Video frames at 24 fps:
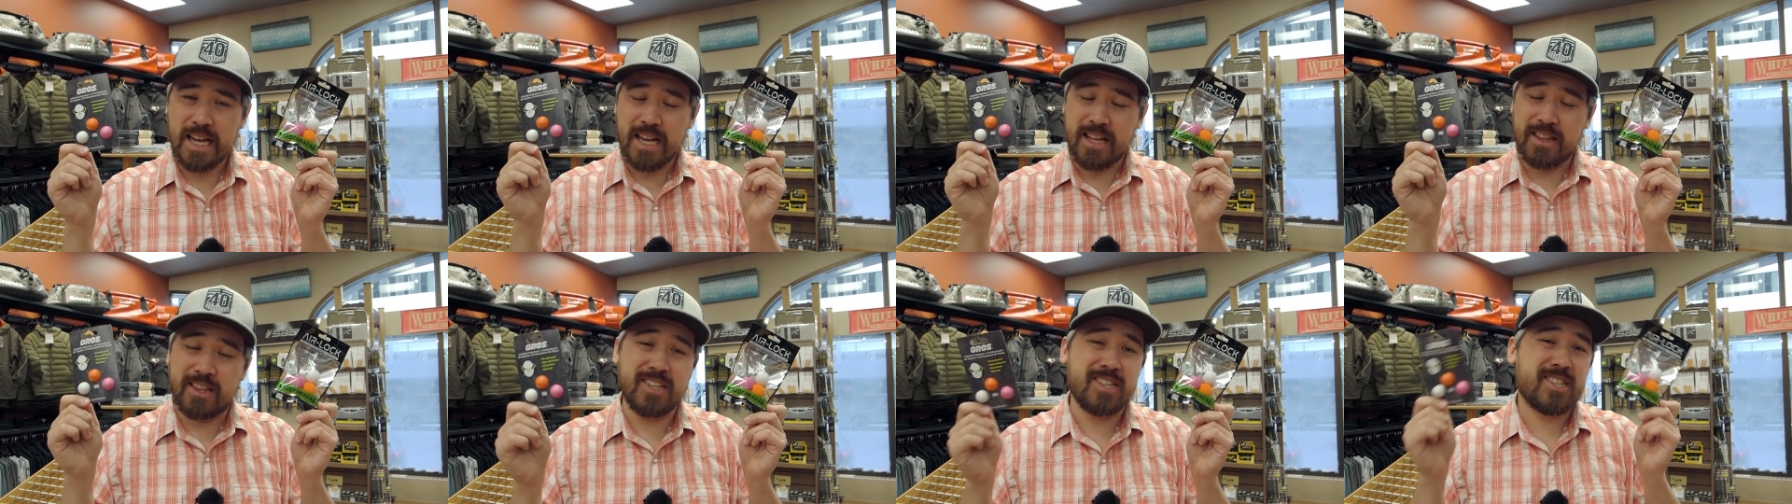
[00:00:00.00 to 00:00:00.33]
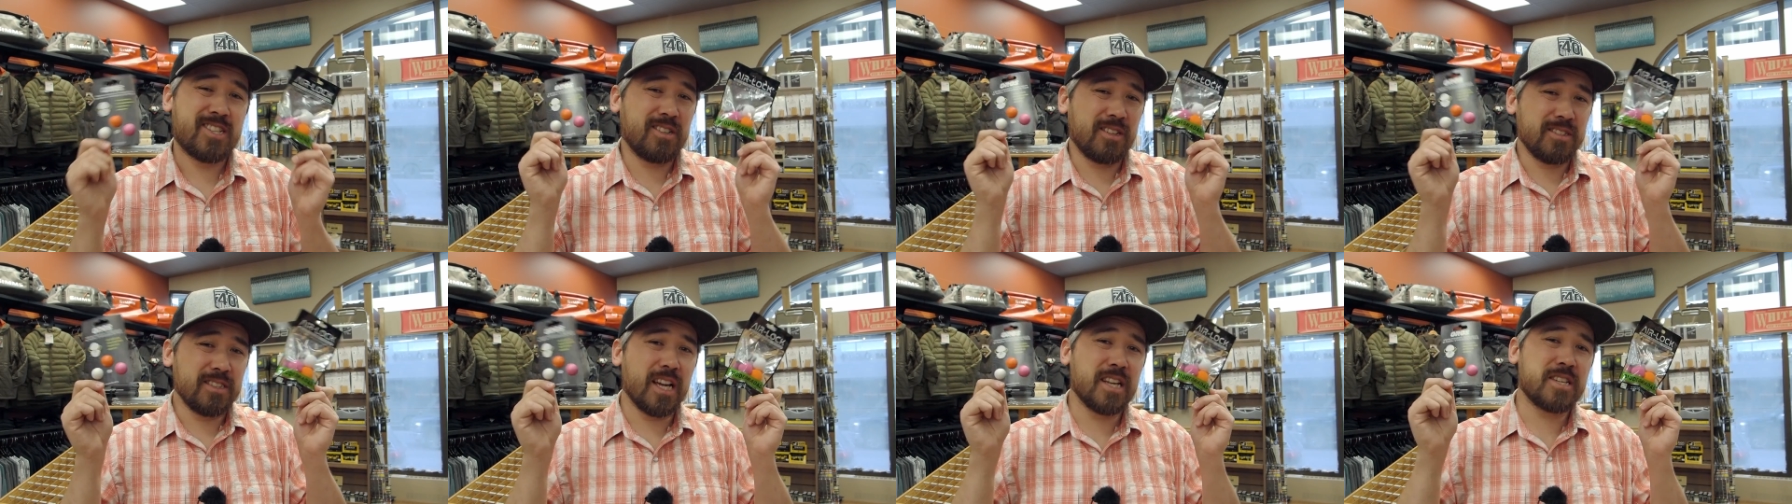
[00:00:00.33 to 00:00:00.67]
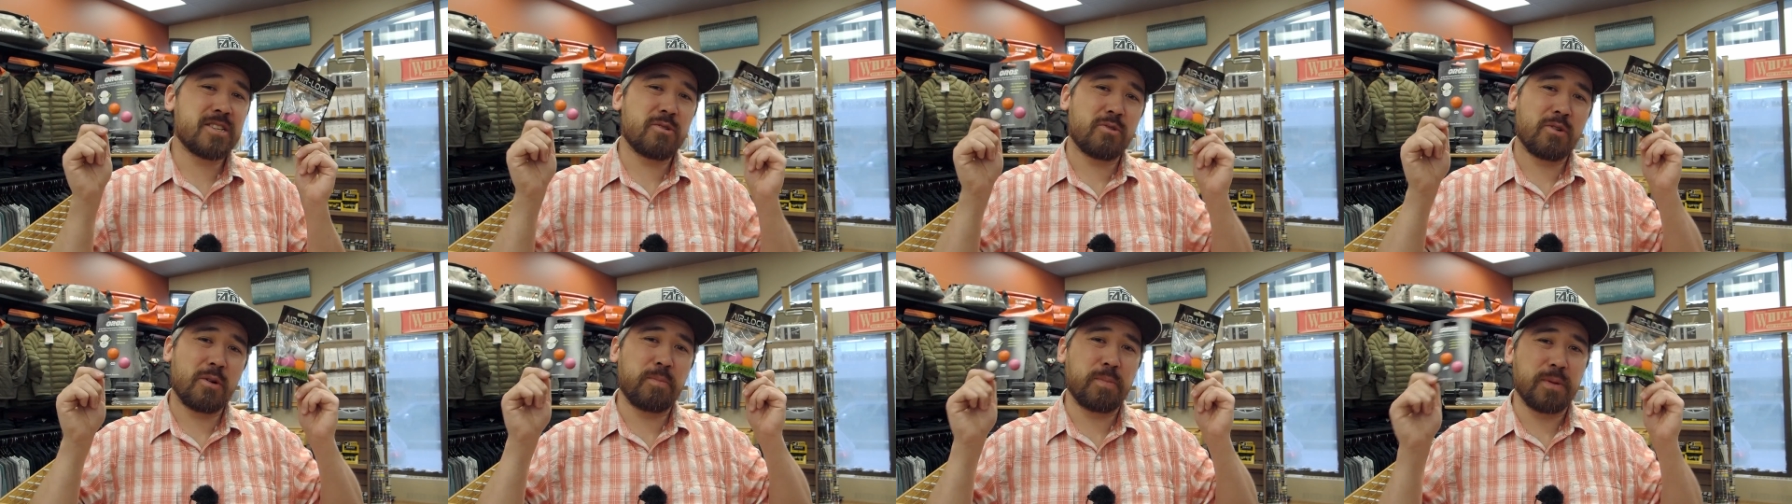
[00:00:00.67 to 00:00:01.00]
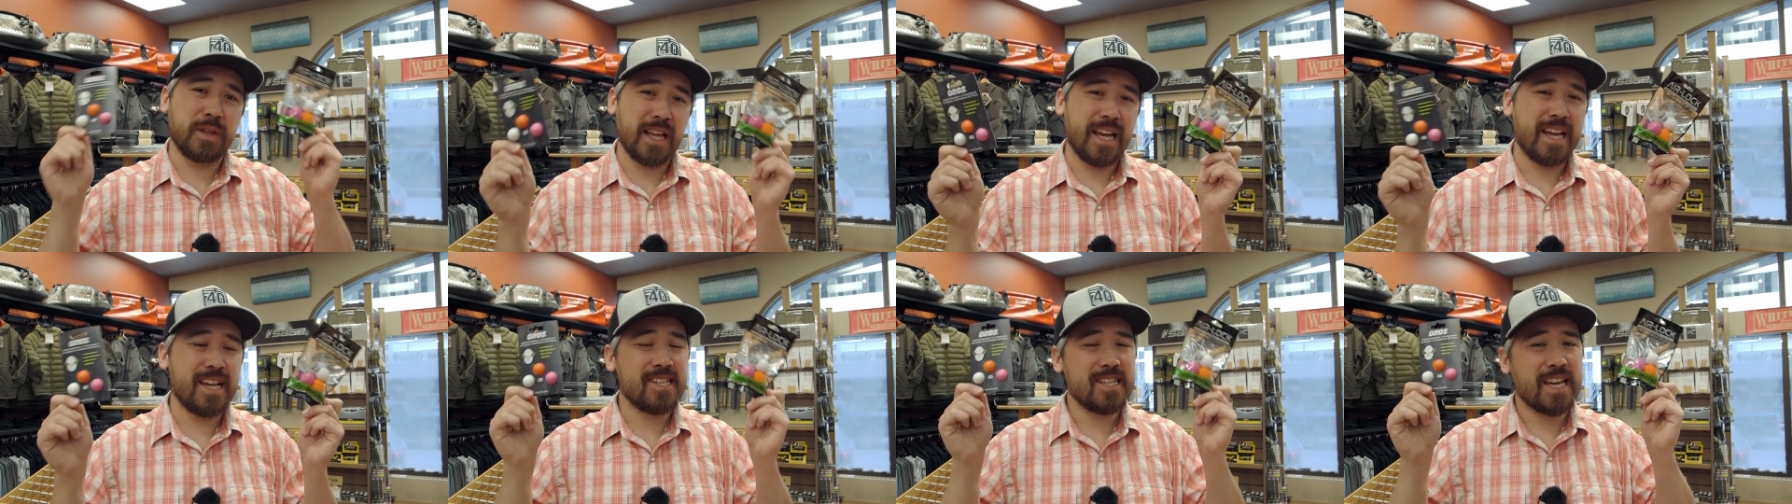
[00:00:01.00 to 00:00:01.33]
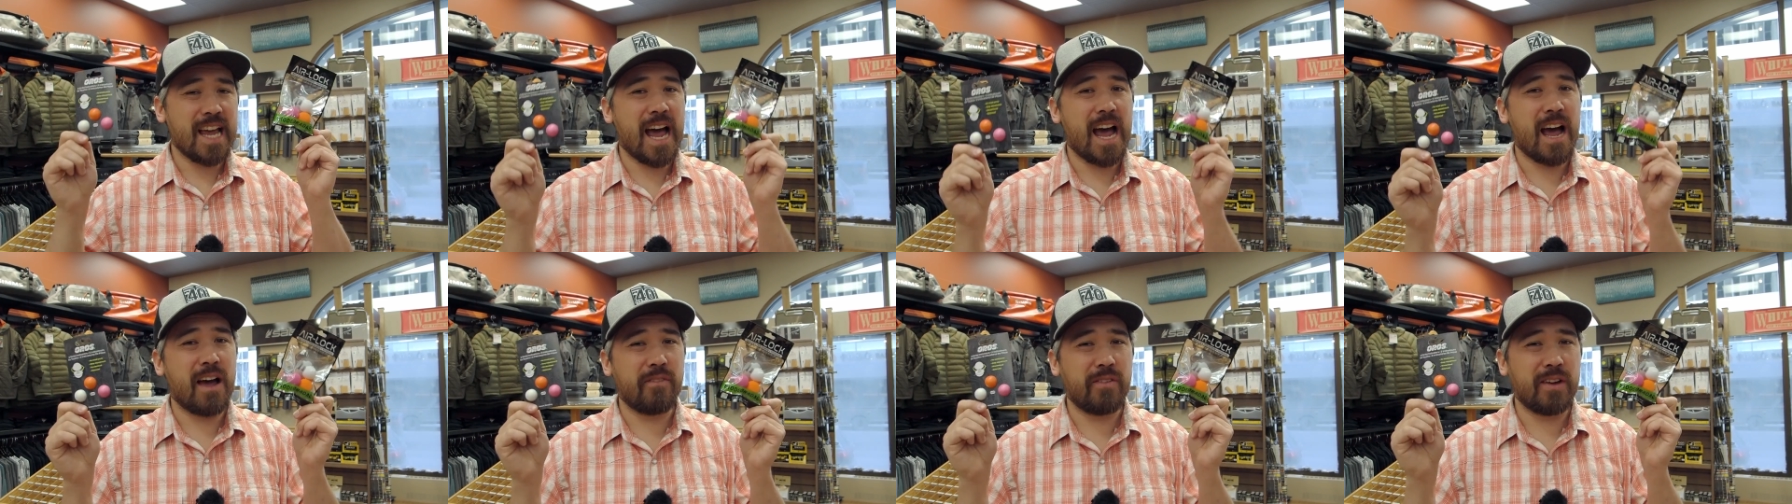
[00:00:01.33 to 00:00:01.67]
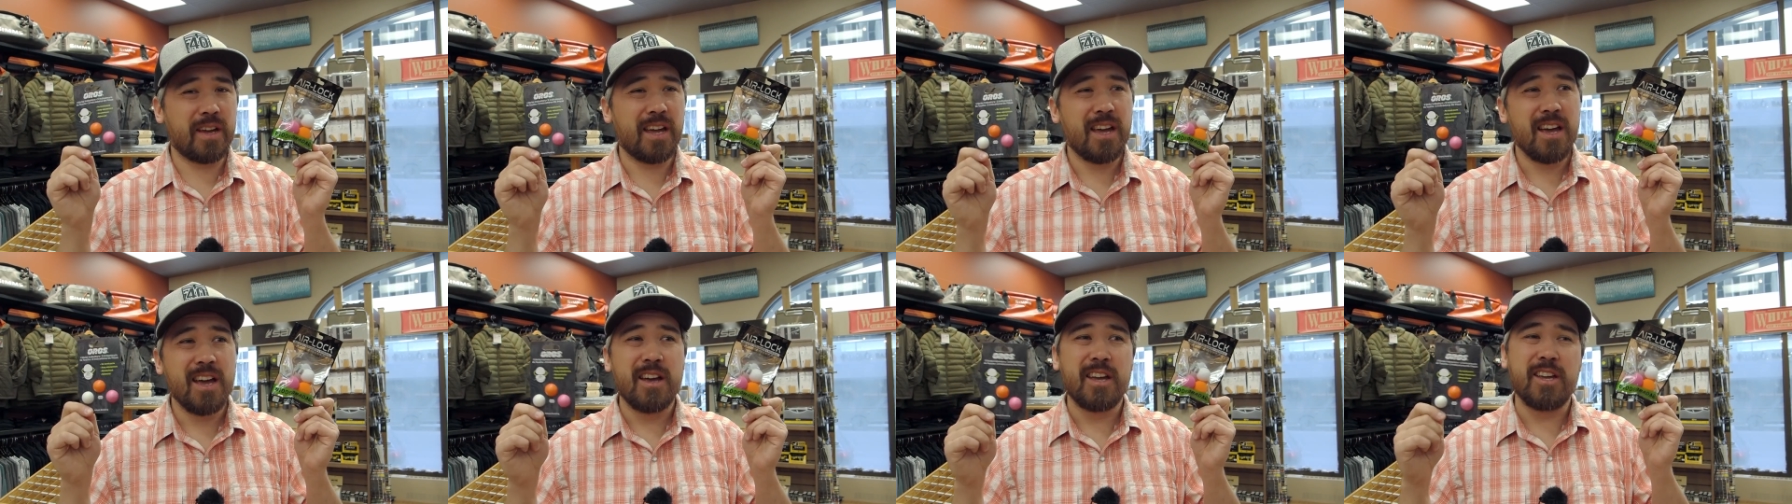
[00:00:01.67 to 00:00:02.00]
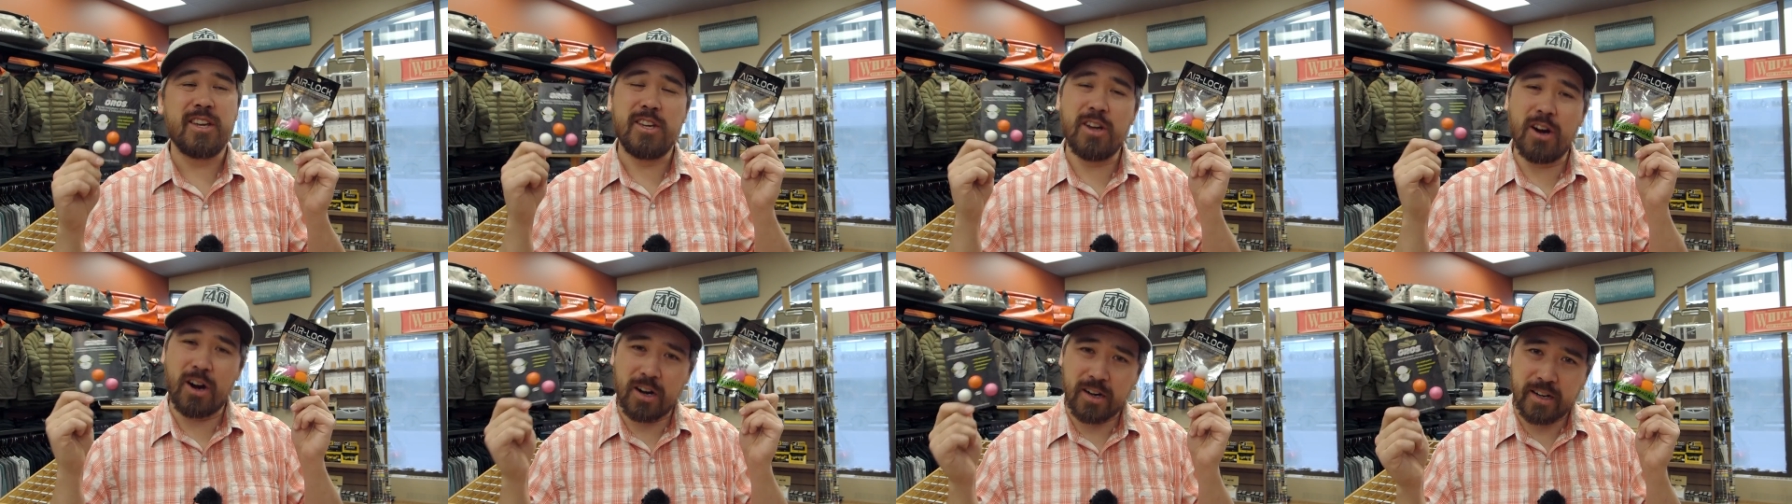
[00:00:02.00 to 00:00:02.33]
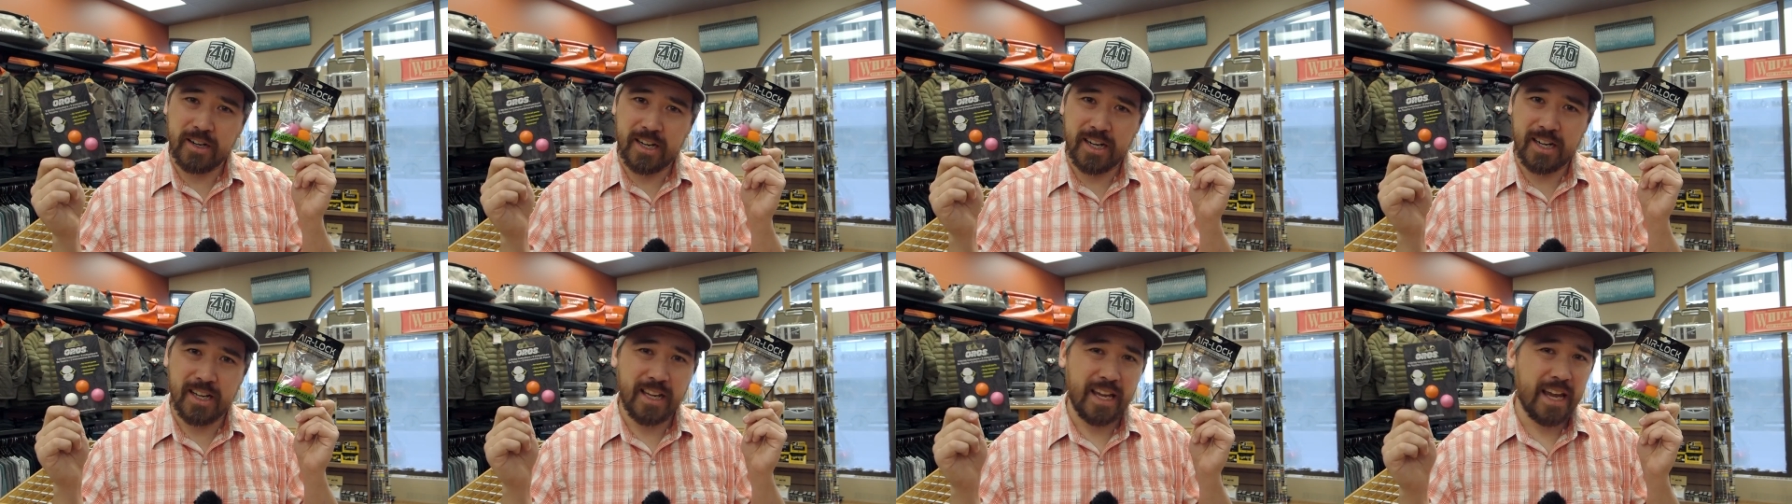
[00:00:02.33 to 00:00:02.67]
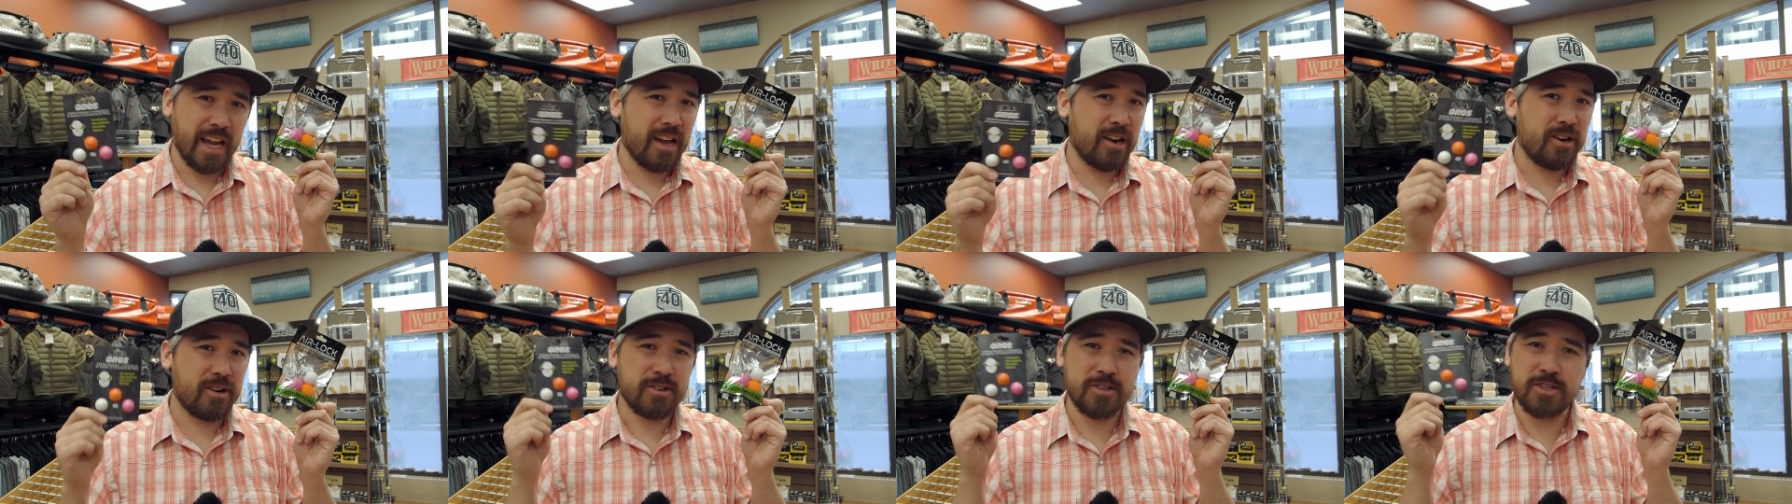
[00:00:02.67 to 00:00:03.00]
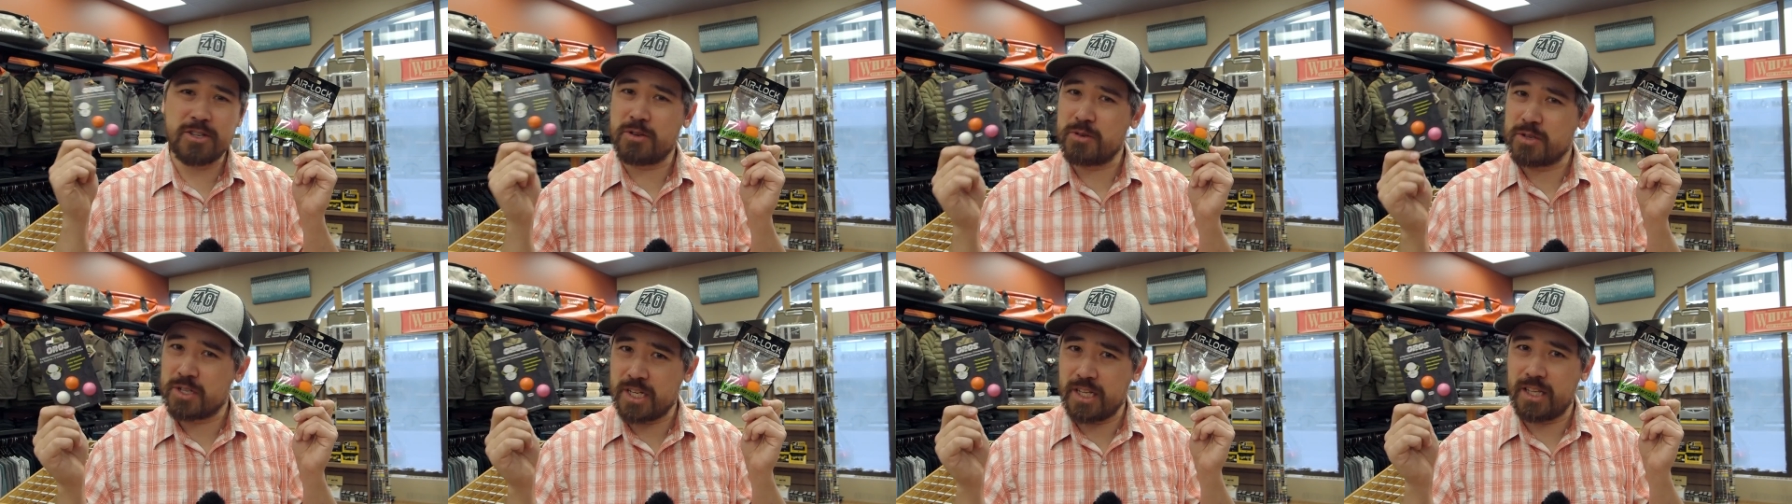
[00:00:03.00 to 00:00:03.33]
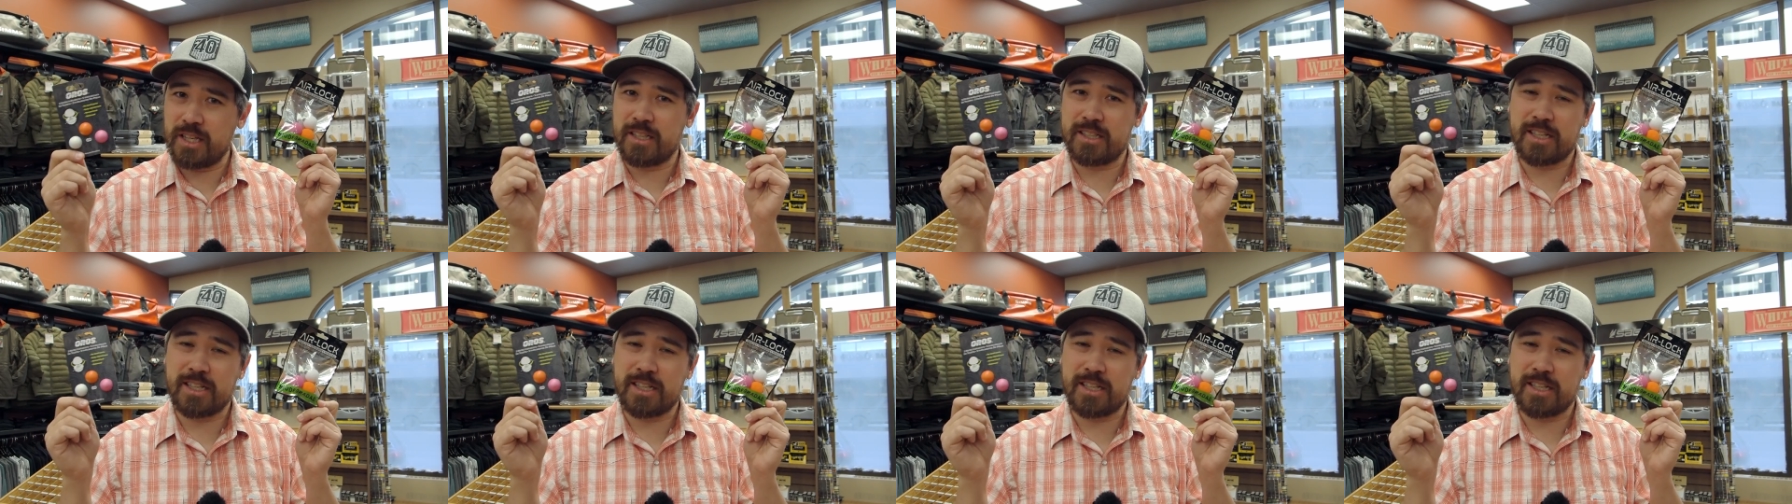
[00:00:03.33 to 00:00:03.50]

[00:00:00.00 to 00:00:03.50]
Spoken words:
This still doesn't replace having yarn indicators, New Zealand